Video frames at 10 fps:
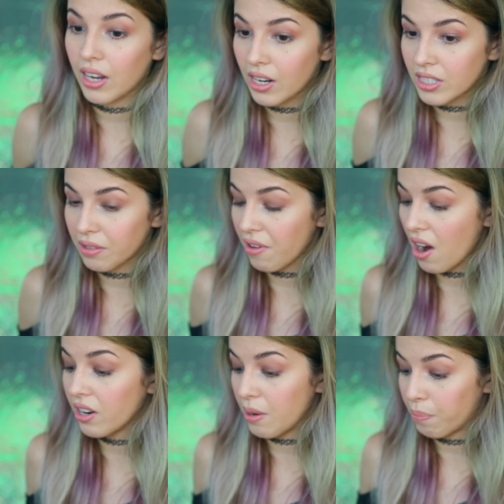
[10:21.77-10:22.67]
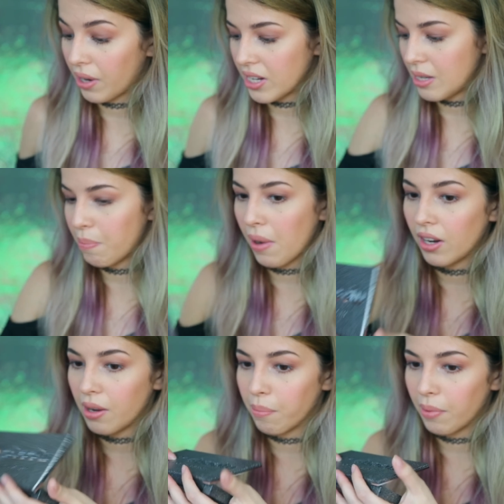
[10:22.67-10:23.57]
It is a very pricey
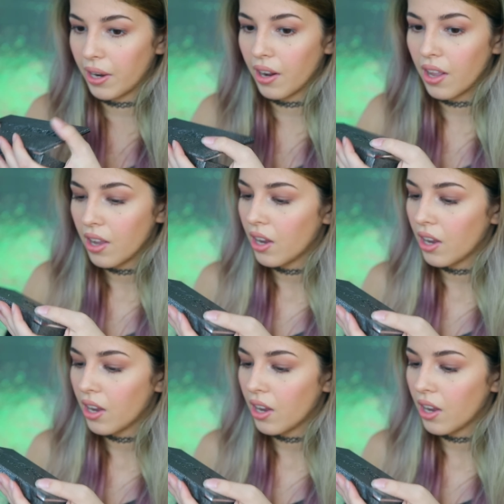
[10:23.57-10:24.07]
palette, but